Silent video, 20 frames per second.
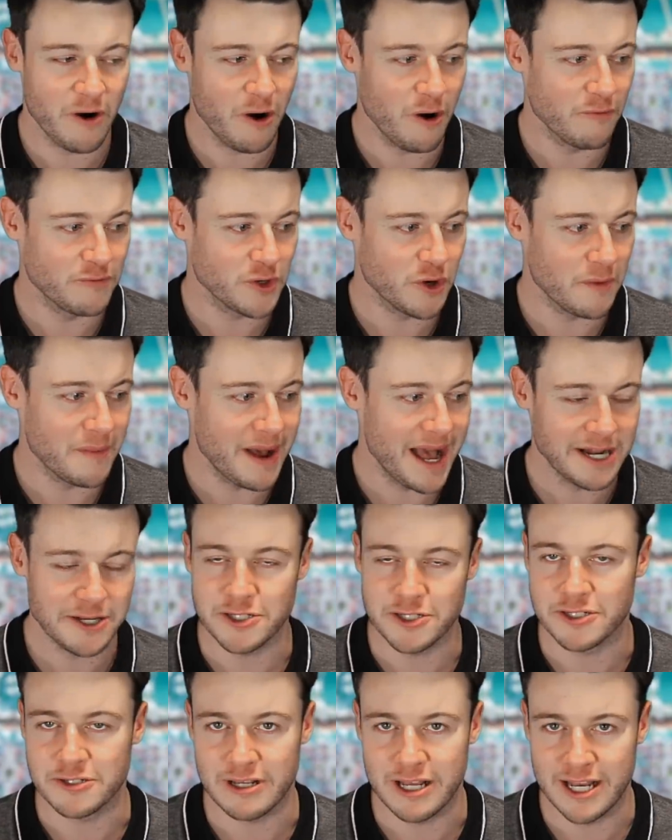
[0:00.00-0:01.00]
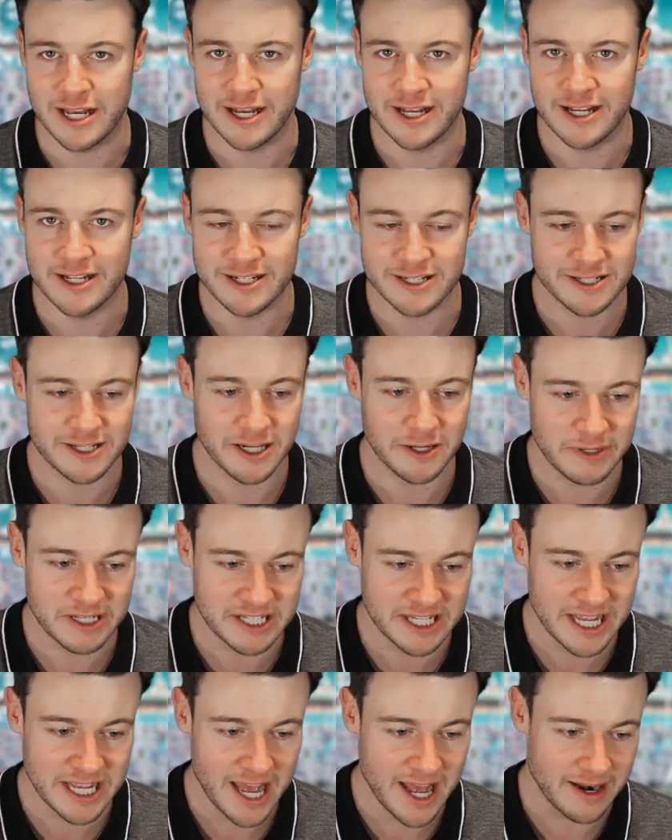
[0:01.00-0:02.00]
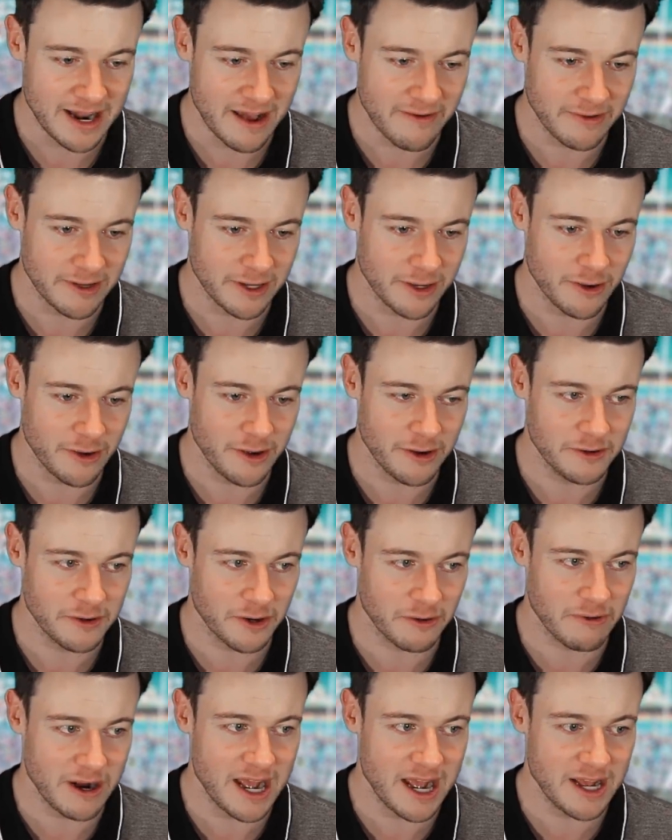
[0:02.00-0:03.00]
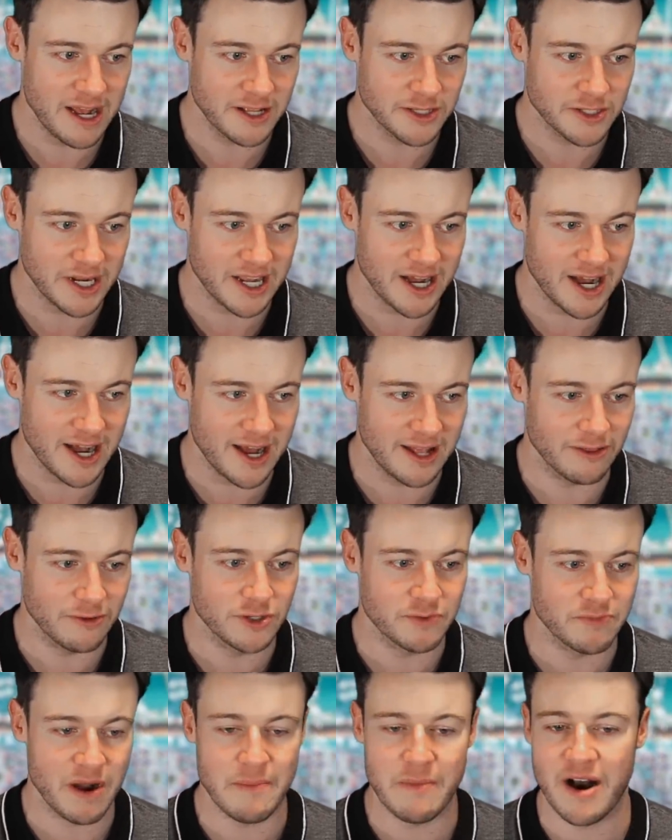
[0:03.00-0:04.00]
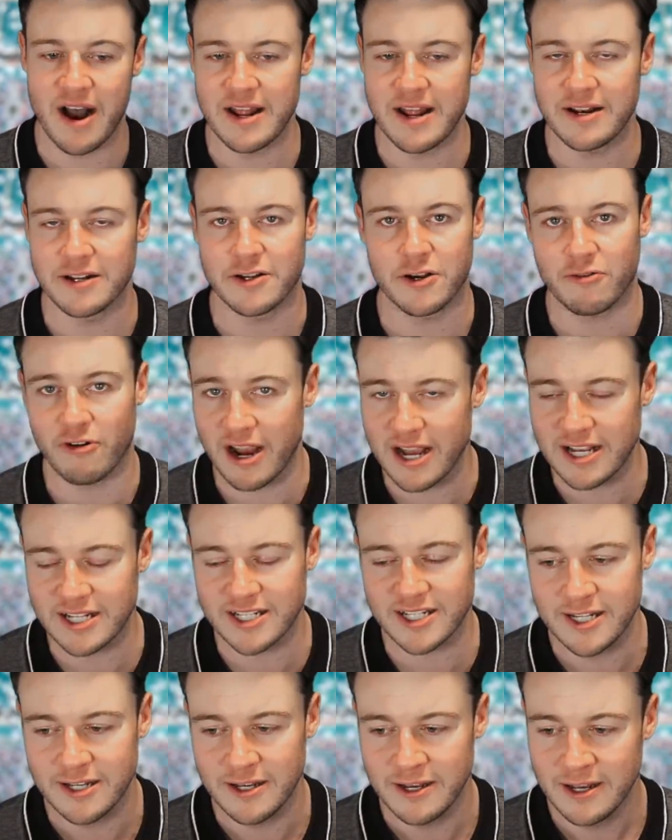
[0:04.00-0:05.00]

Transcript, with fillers: your matches, and it's gonna be sad having her not around. So I can't lose my mind and go crazy.